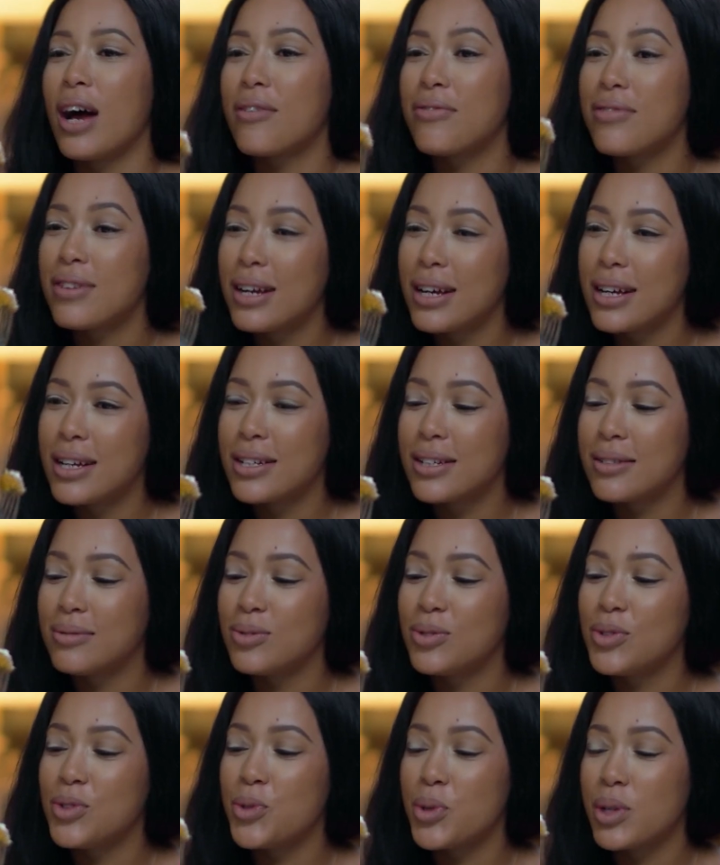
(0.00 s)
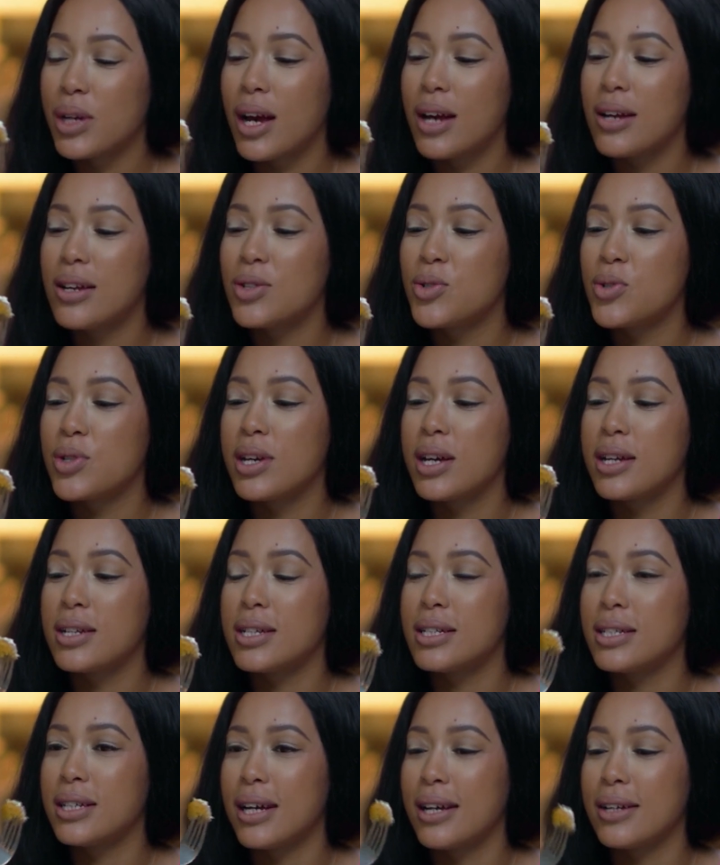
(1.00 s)
I feel like you and I need to get
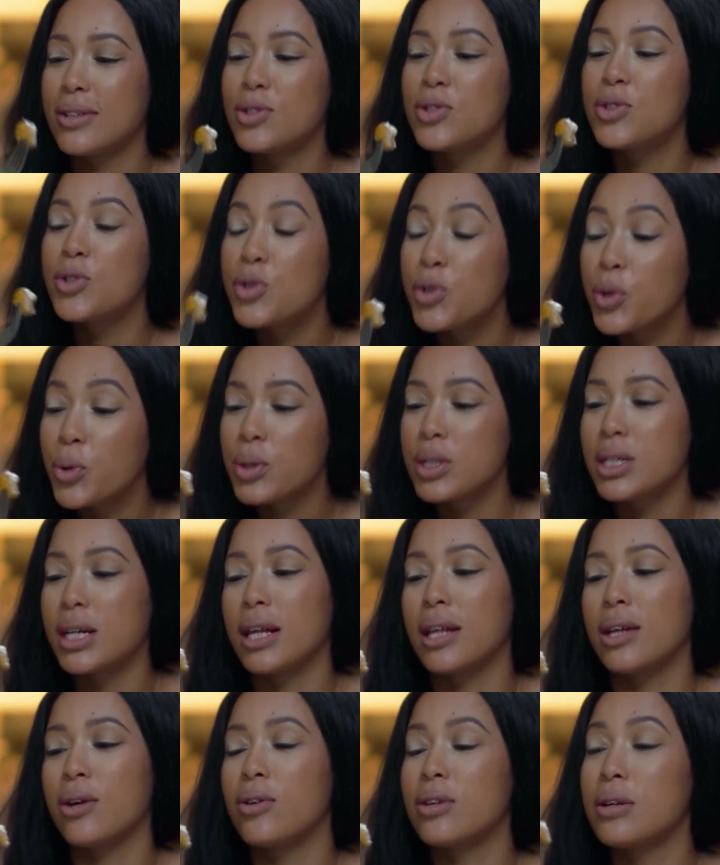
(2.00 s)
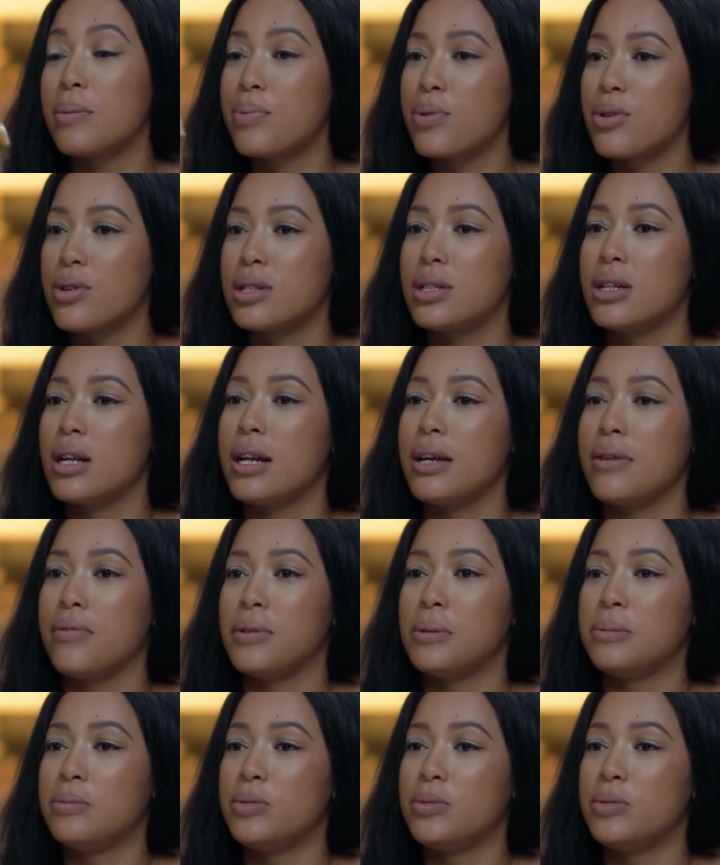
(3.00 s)
to know each other on a personal level.